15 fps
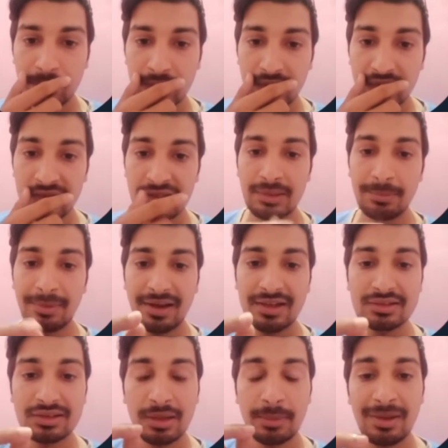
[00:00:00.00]
See, the
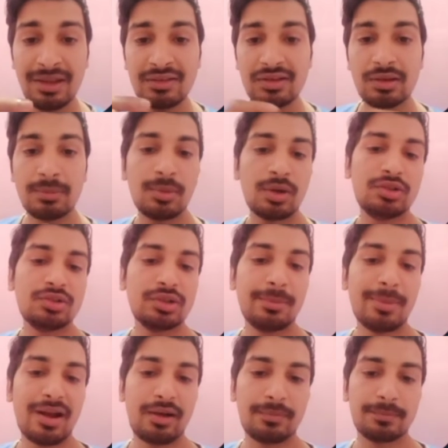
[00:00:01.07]
price remains in the Bollinger
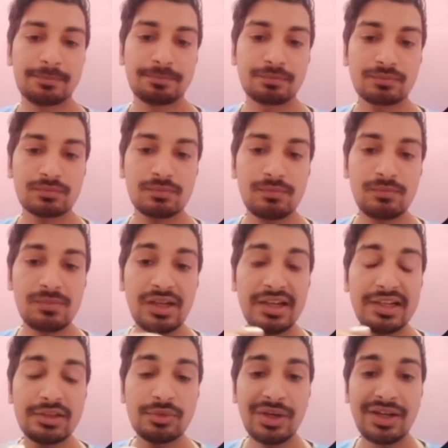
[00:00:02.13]
Band. It
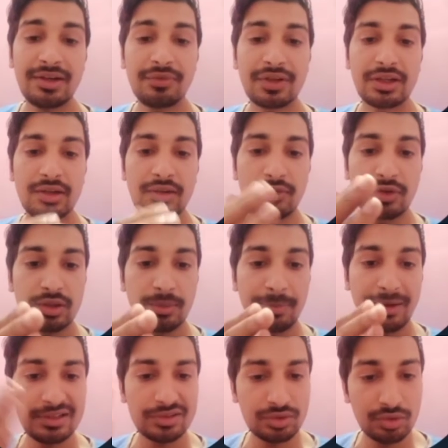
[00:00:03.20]
is very difficult for the
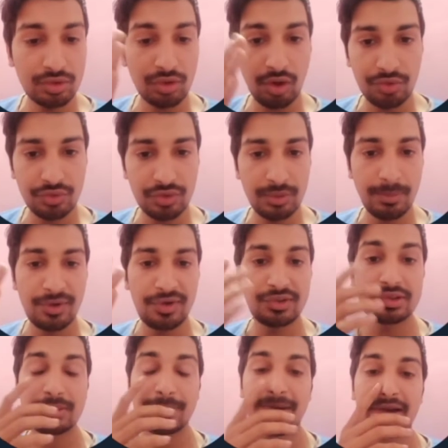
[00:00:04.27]
price to cross the
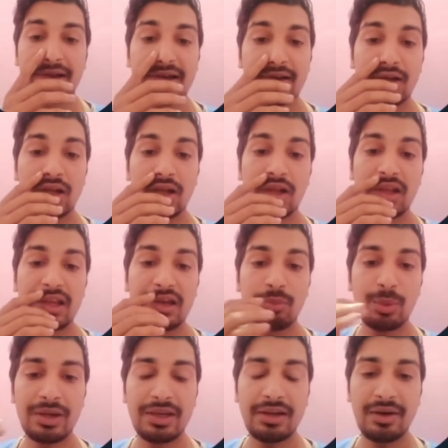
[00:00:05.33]
Bollinger Band. In
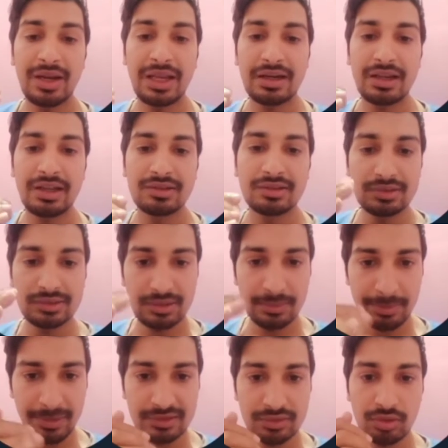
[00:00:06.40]
very rare cases, the
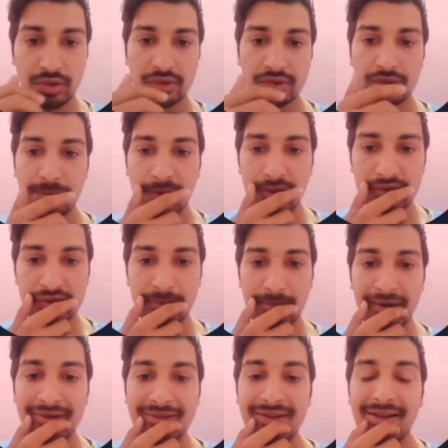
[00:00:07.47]
price crosses the Bollinger
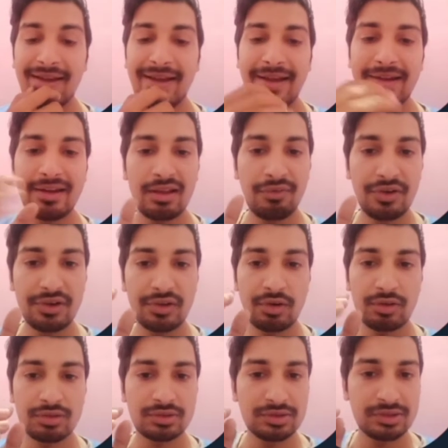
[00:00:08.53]
Band, and if it
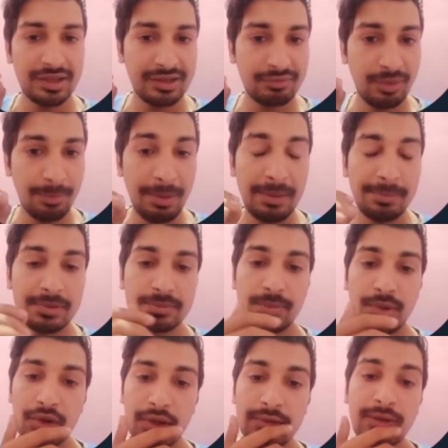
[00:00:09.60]
crosses and if the pipe is
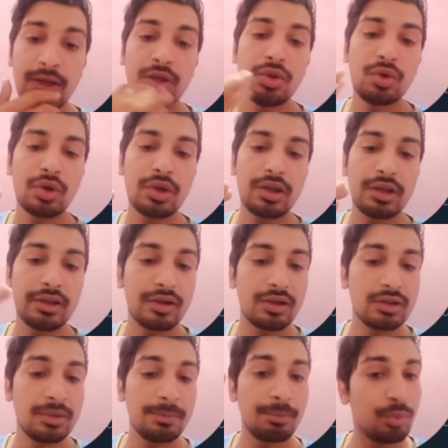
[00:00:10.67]
broken,
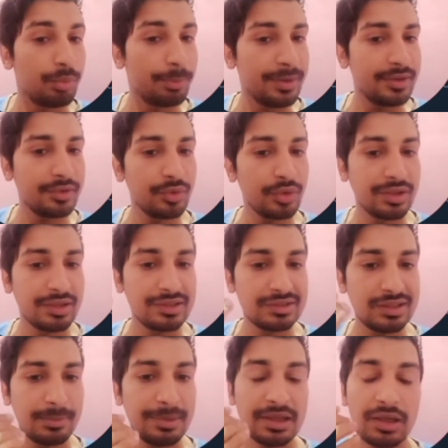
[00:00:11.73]
the moment you can
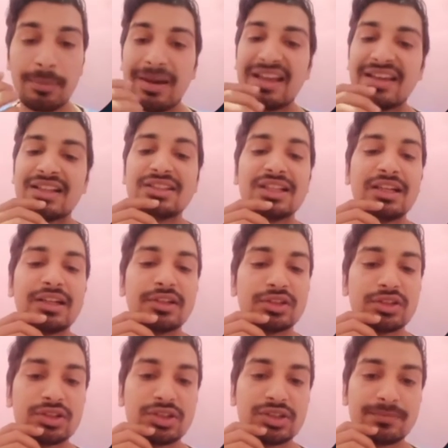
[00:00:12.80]
easily make a buying and selling
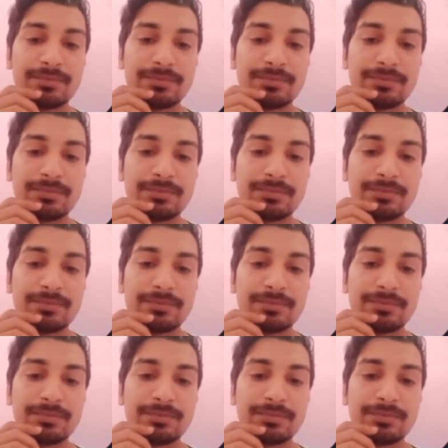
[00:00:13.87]
decision.